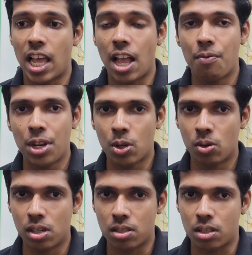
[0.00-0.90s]
Every
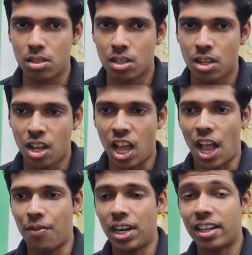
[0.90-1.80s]
Google search,
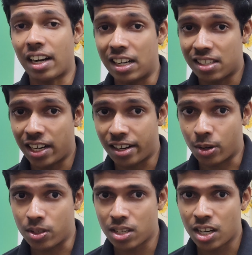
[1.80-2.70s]
every translate
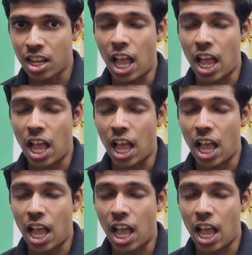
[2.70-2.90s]
request,